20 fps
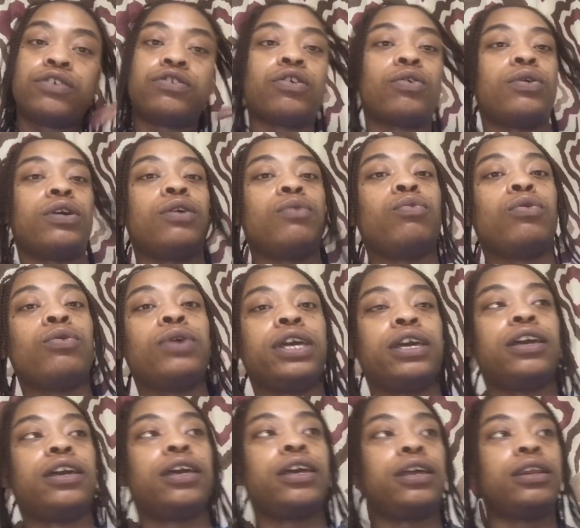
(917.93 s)
So it will
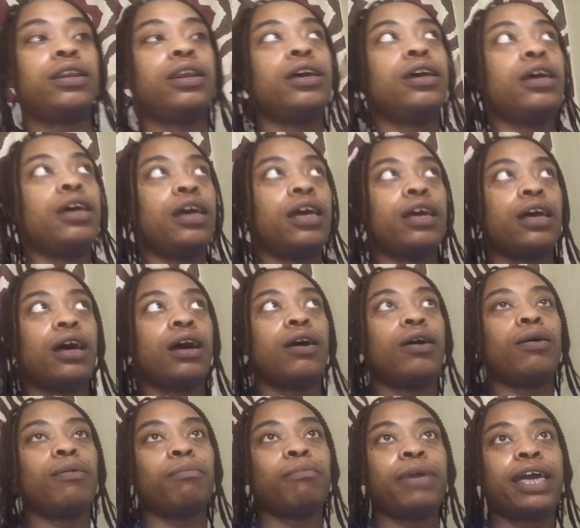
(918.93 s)
end
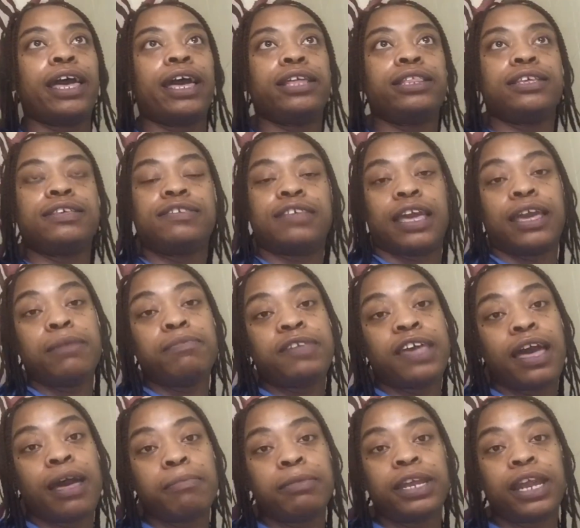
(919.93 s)
at the same
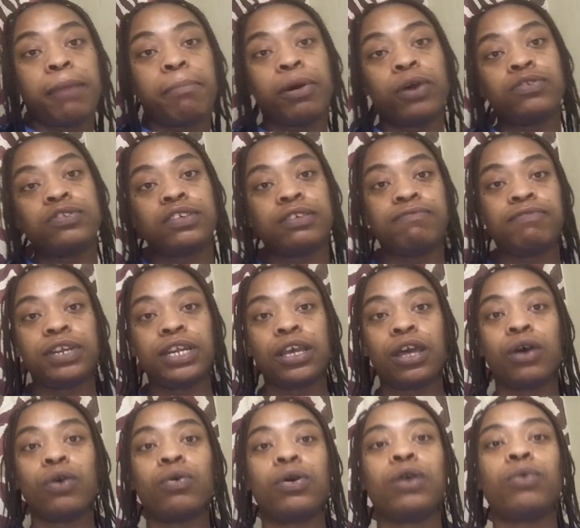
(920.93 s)
time that I post this
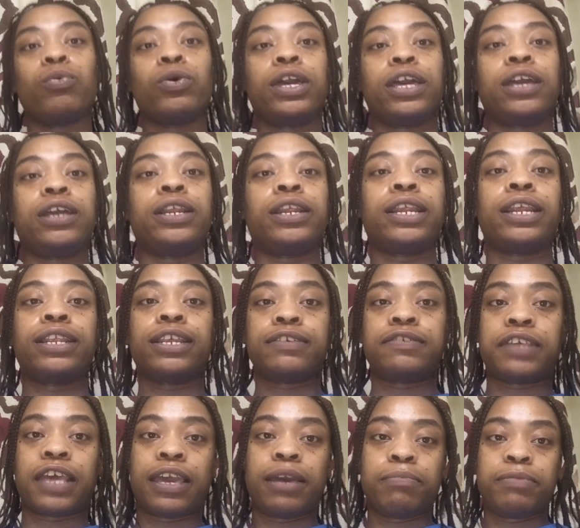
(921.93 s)
video. It will end the
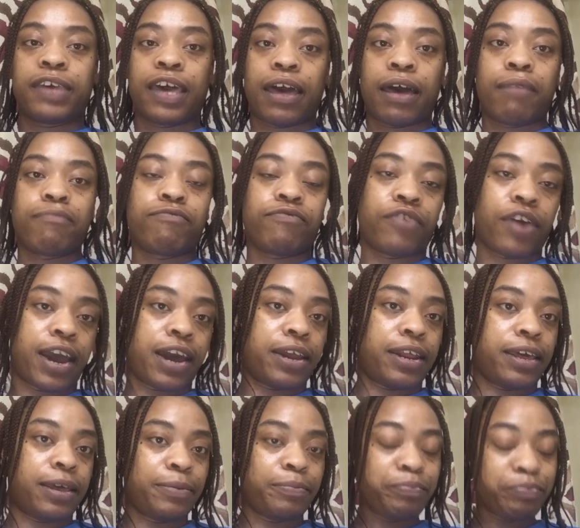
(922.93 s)
same time
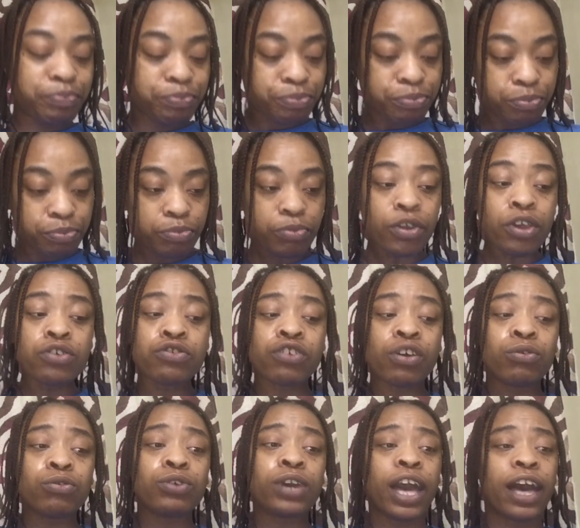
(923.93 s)
Friday.
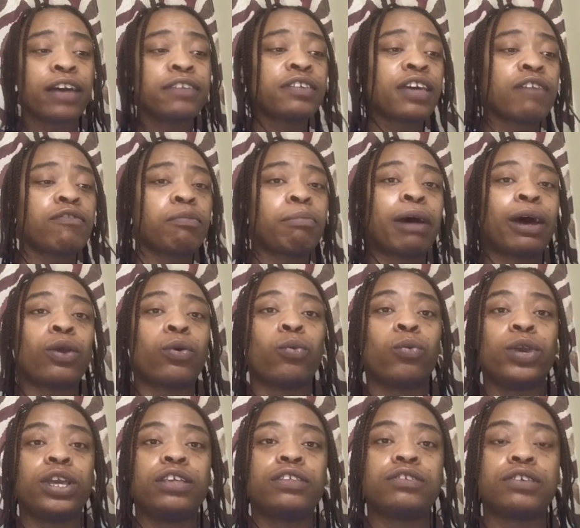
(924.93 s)
So you guys have about
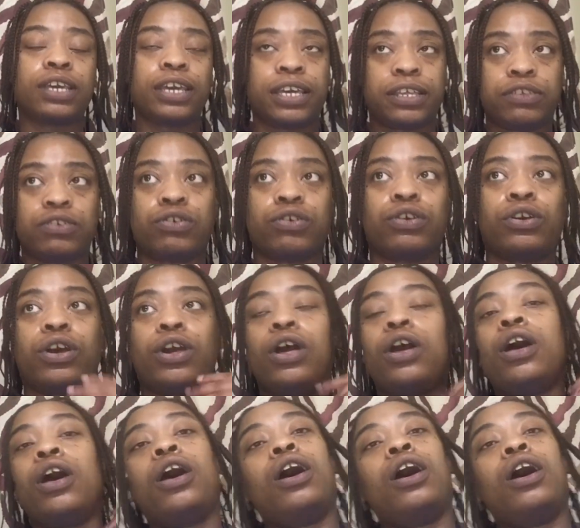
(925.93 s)
a week to enter.